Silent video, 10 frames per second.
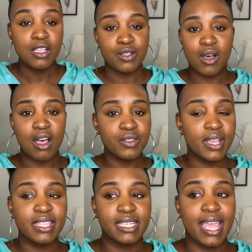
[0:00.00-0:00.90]
So all
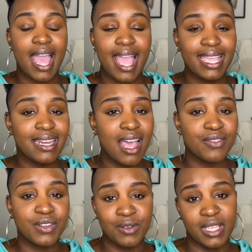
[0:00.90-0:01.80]
throughout the day, I cannot
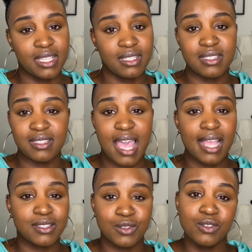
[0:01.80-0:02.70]
focus
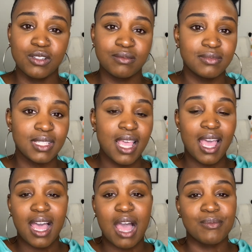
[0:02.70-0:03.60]
at school.
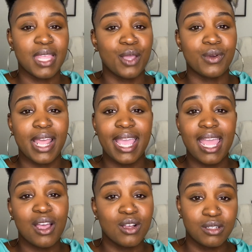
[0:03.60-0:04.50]
Like when I
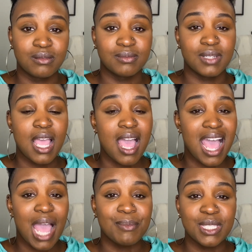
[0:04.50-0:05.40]
get home,
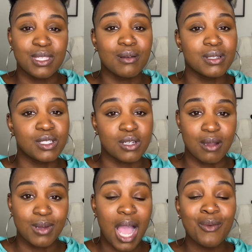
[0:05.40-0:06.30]
I'm in so much
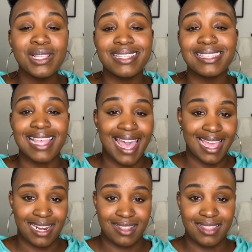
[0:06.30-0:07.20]
trouble. I was
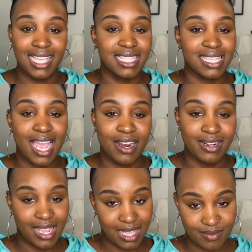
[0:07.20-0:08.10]
sad the entire
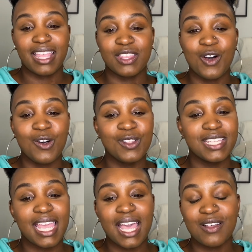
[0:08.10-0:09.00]
day. The whole
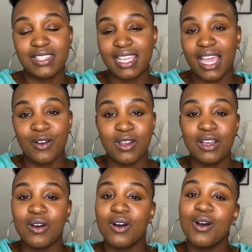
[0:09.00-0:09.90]
day I was like, I don't wanna
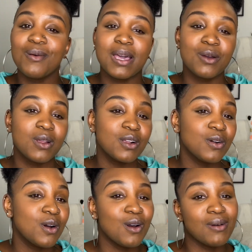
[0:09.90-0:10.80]
go home, I don't wanna go
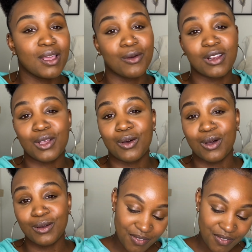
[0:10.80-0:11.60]
home, I don't wanna go home.